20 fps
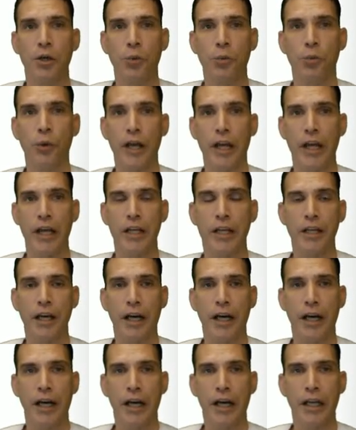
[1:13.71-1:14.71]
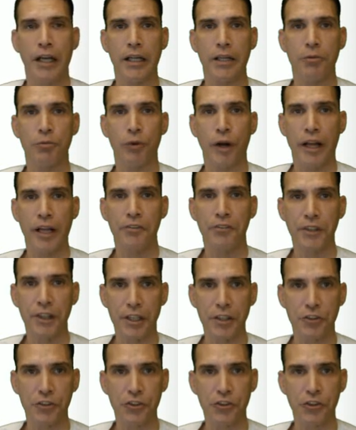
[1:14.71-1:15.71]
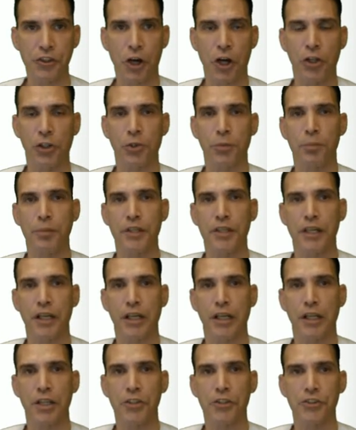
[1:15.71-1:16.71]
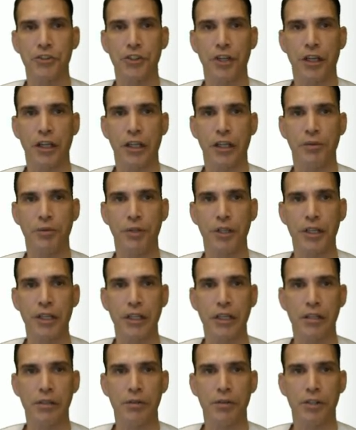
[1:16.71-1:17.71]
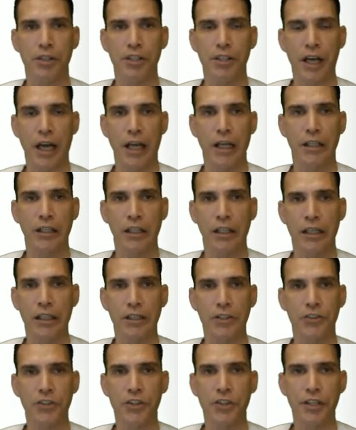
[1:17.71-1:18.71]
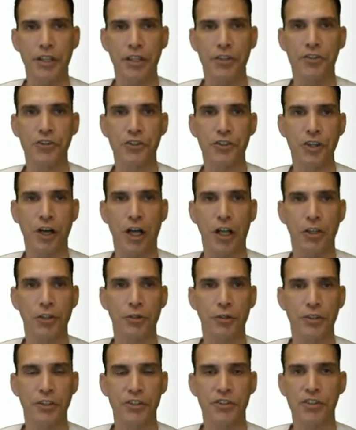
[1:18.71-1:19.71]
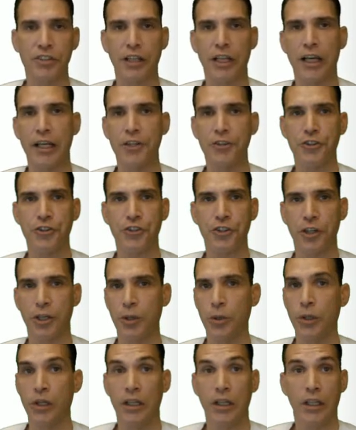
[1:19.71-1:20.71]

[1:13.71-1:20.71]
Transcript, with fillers: when I ran the installer because uh, the the dialogues in the installer and the slideshow